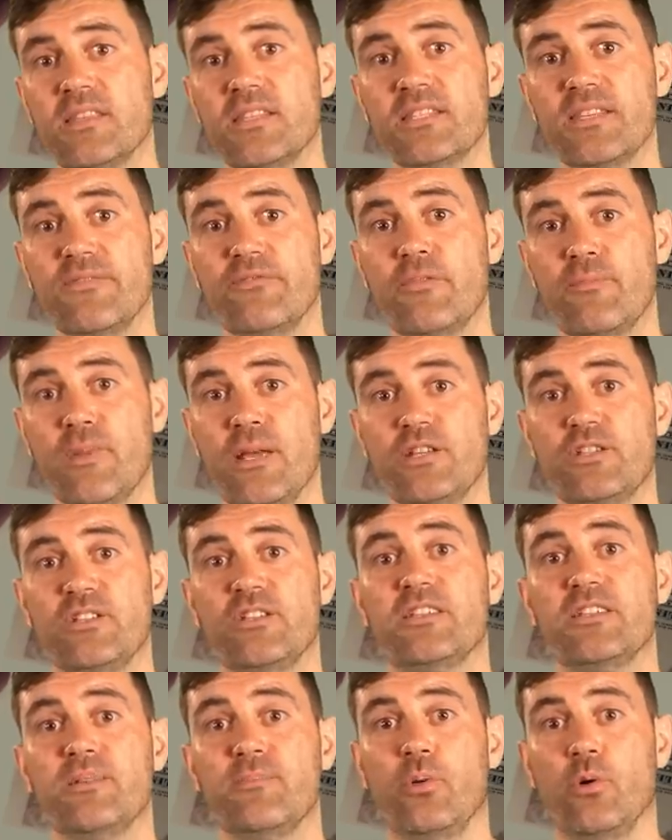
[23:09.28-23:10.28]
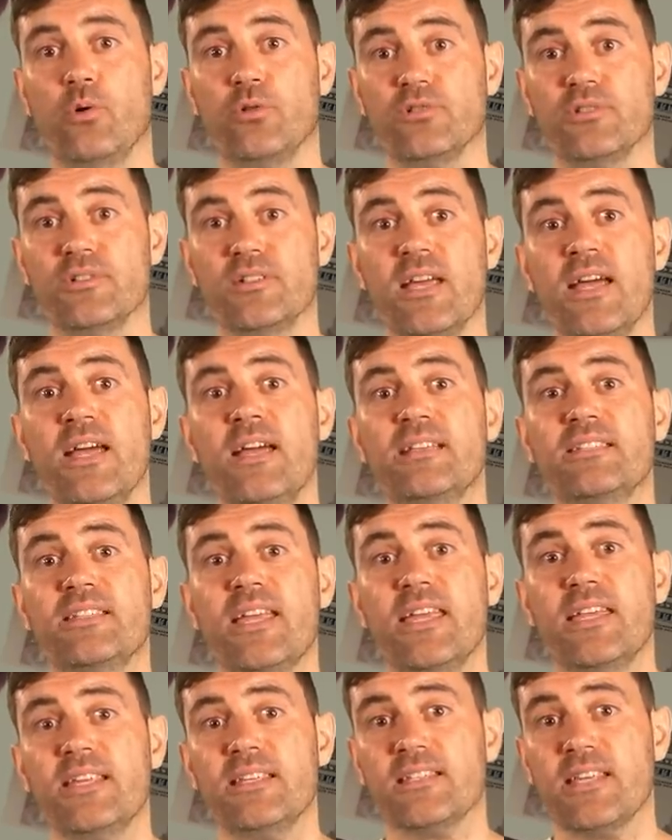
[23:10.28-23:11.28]
this information is important,
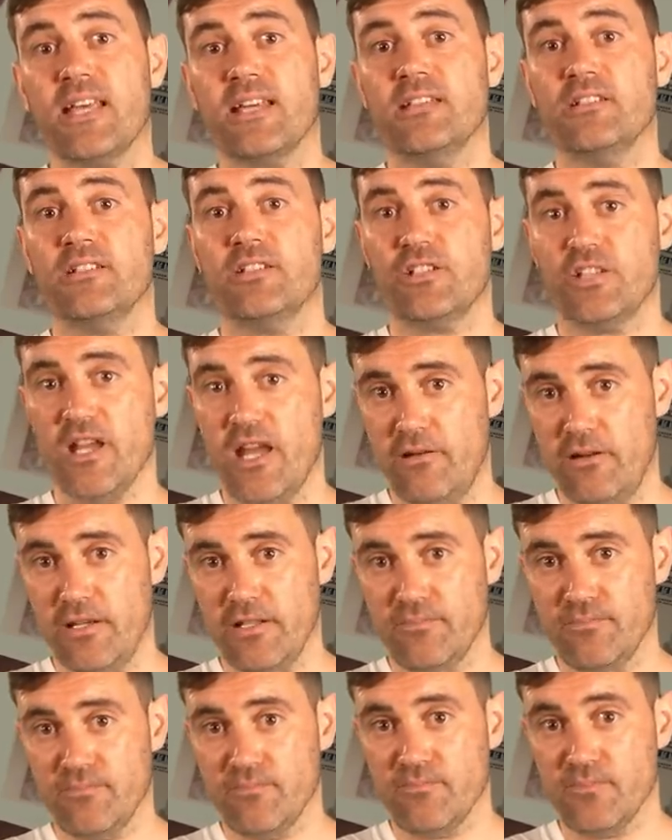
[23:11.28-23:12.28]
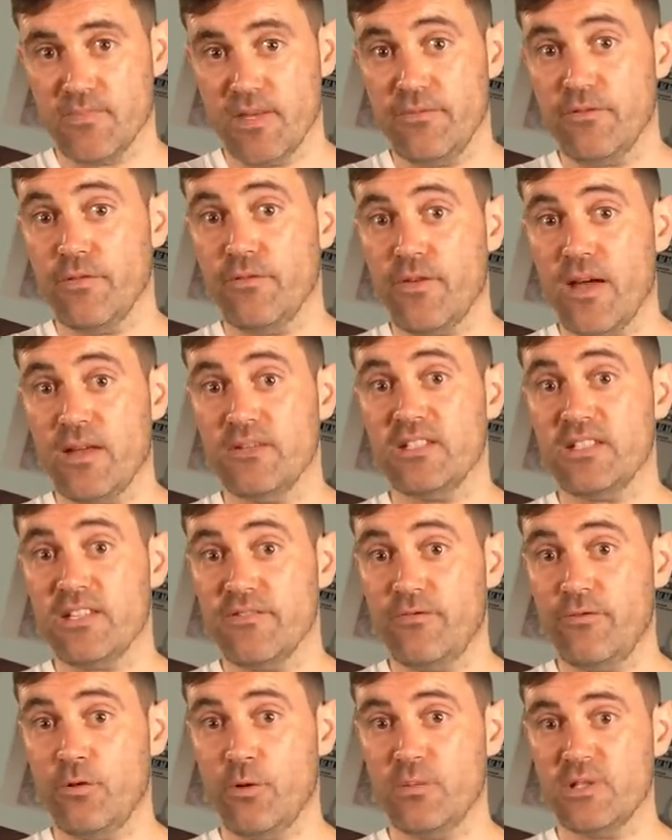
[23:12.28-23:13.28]
take a second to share it. If you found it
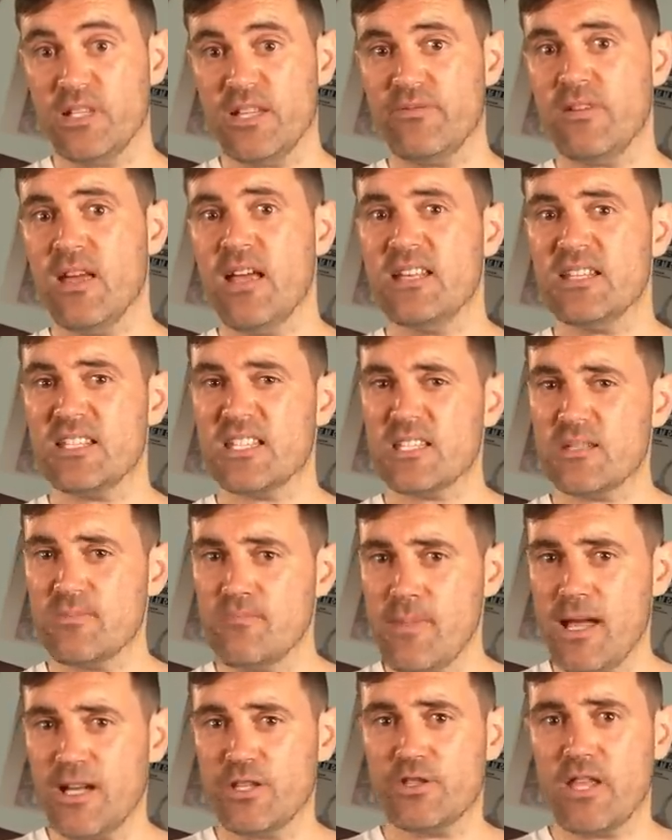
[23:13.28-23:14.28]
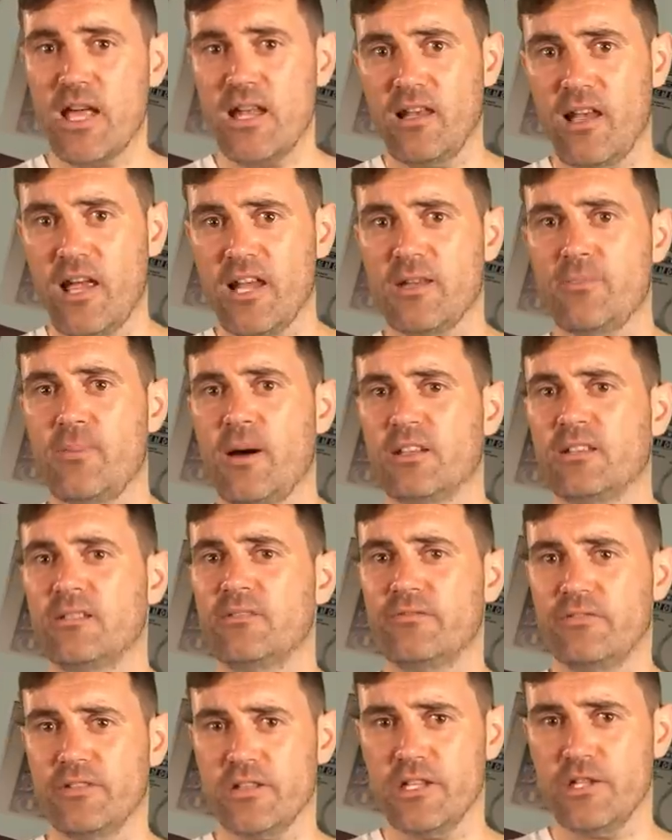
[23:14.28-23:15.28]
informative, smash that like
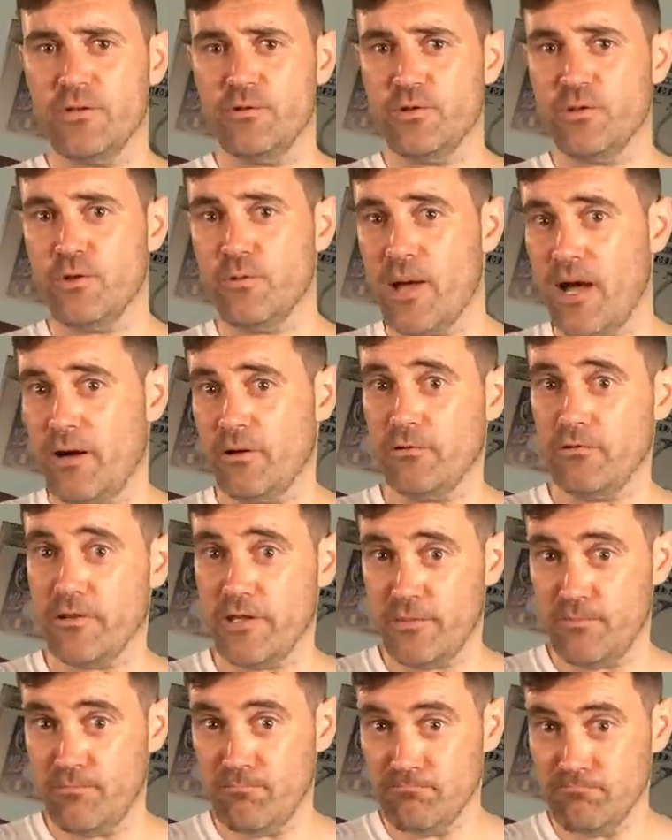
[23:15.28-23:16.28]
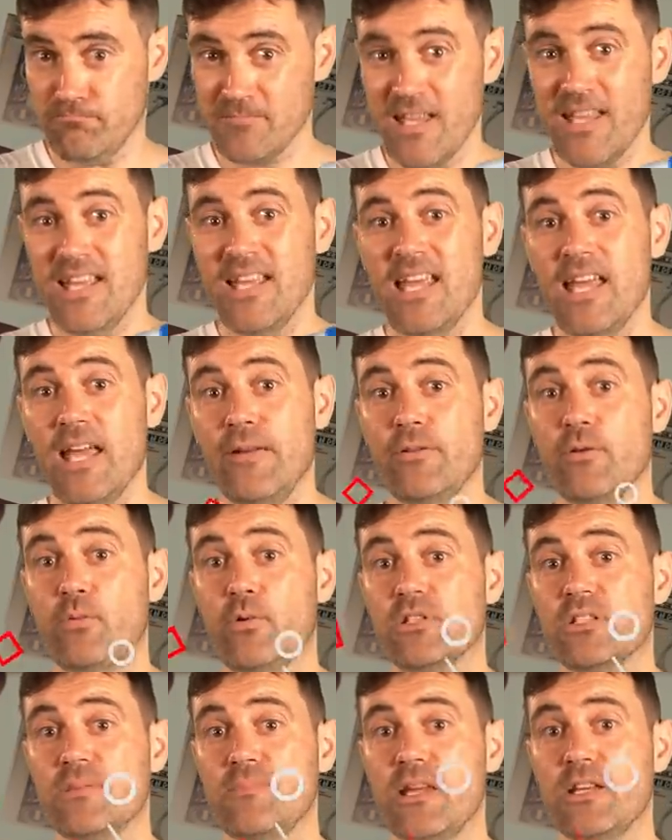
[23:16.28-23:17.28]
button for the YouTube algorithm. If you
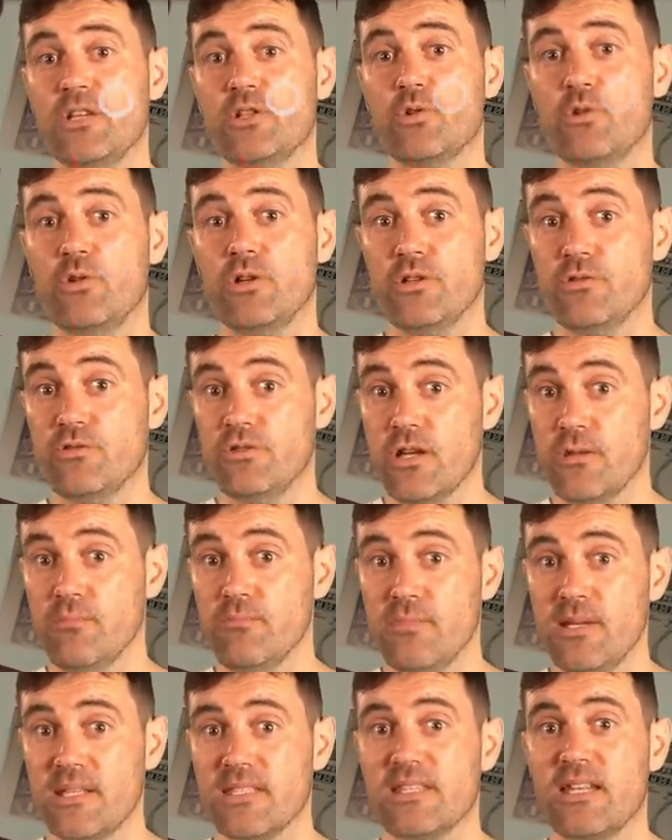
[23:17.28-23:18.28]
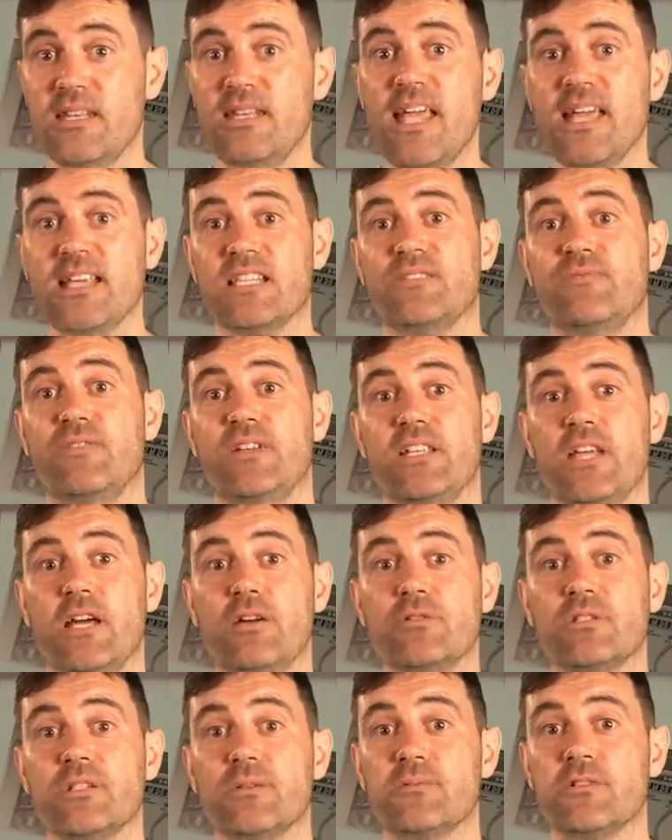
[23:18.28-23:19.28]
want to make sure you don't miss the next
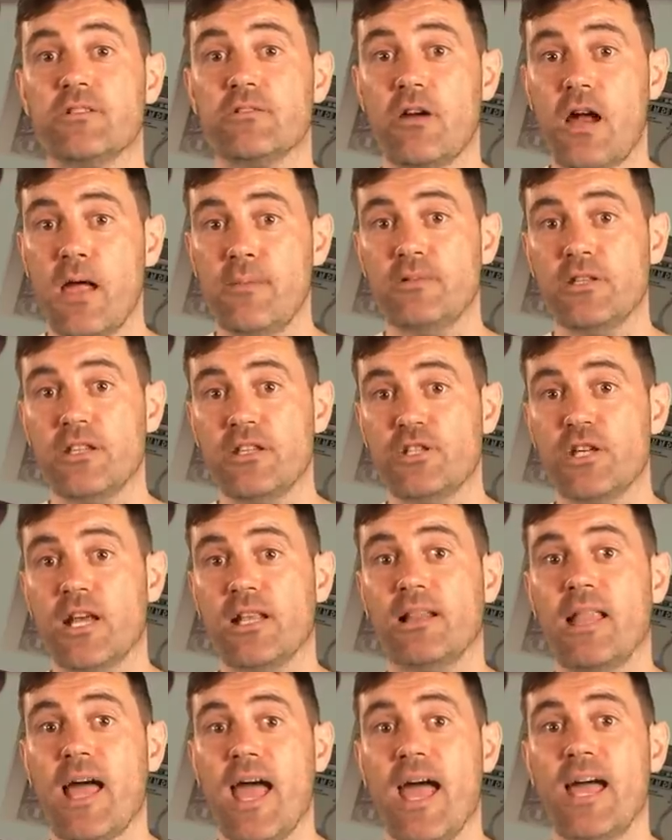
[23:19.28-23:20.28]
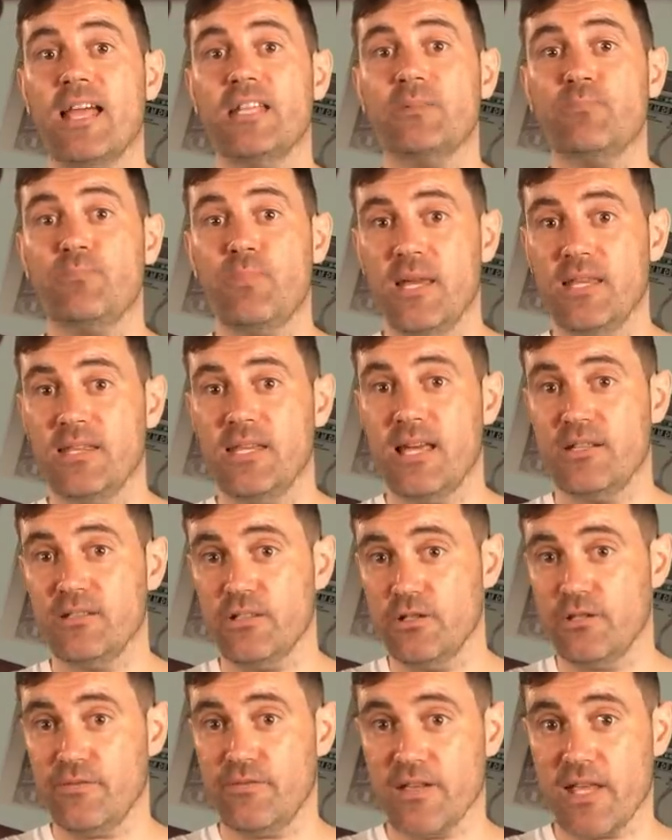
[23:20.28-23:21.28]
video, subscribe to the channel and ping that
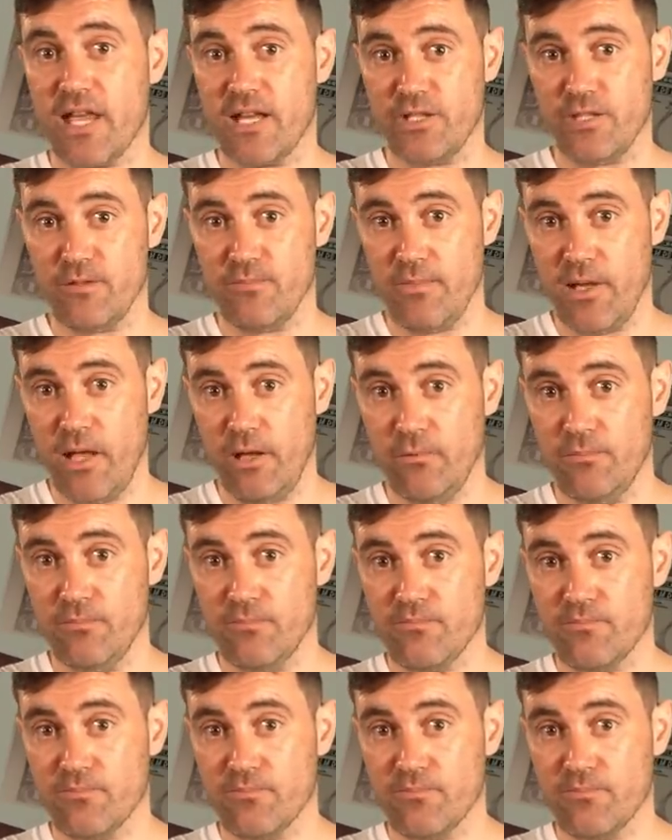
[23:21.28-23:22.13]
notification bell.